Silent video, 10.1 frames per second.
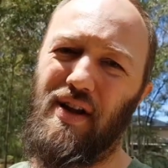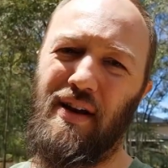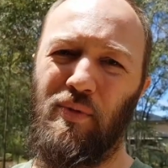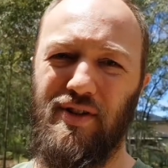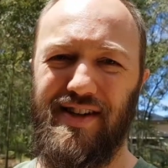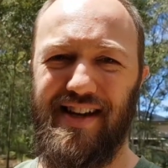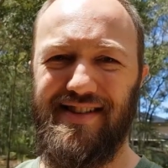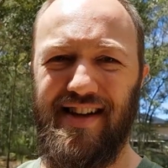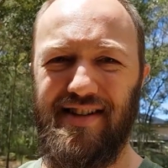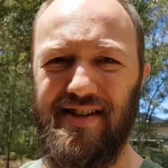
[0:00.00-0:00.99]
that in once it
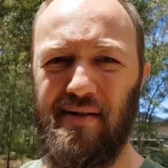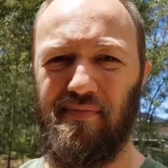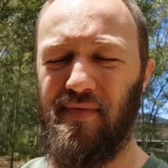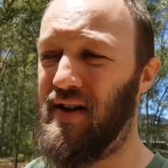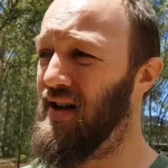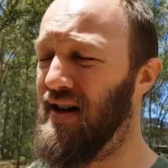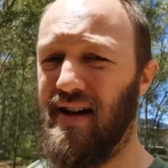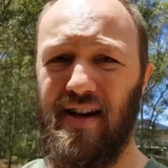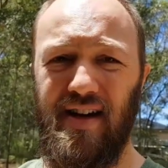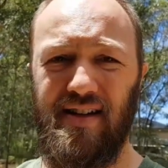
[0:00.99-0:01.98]
gets down to temp.
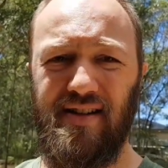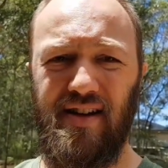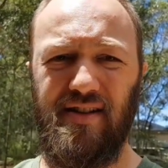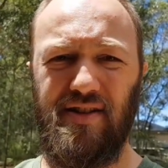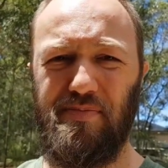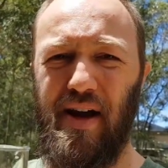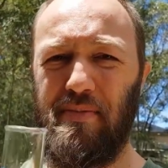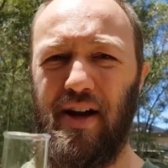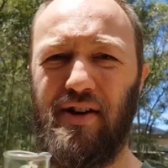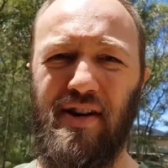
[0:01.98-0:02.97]
And this may
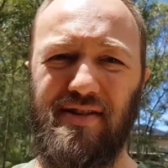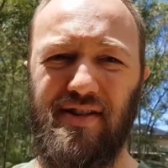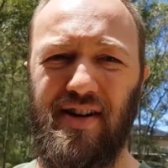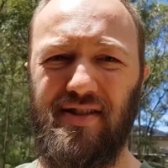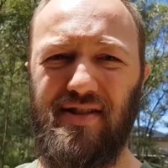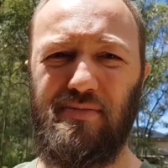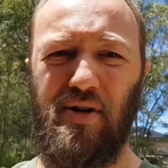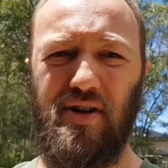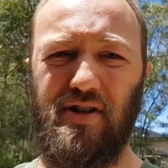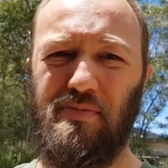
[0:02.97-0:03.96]
be a grain to glass. It
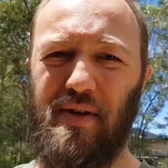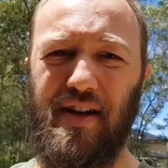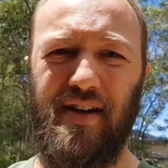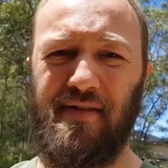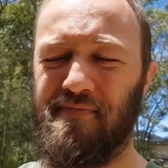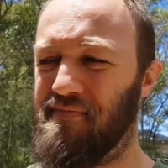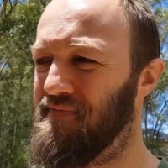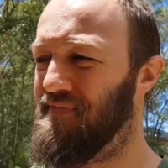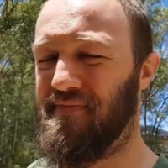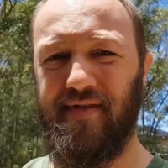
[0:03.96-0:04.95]
might just be a
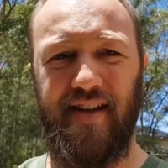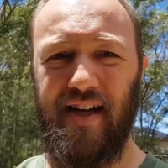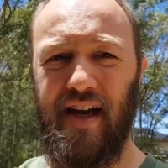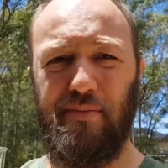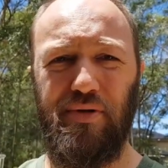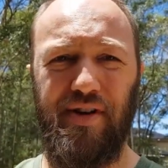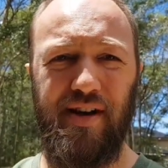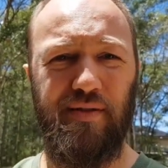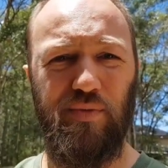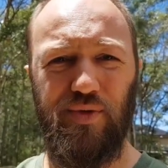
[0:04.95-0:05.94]
brew
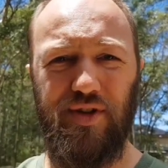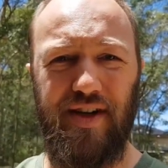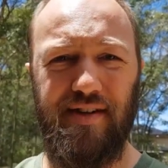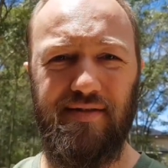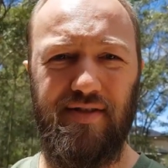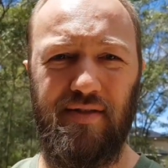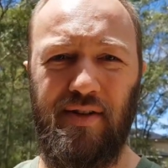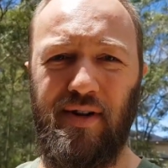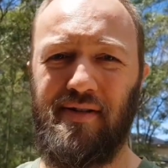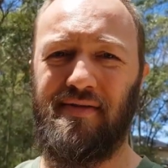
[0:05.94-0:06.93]
day. We'll see. So
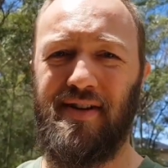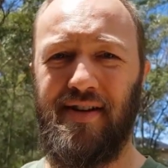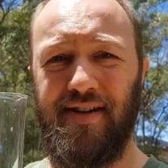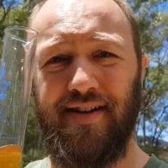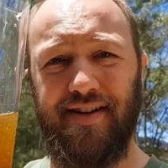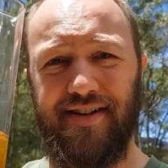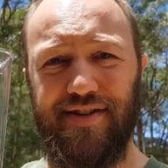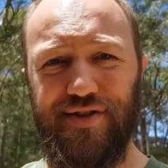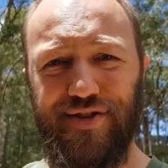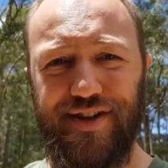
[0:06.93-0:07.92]
anyway,
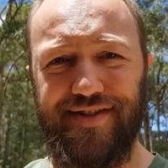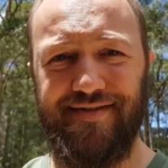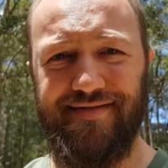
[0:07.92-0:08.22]
cheers.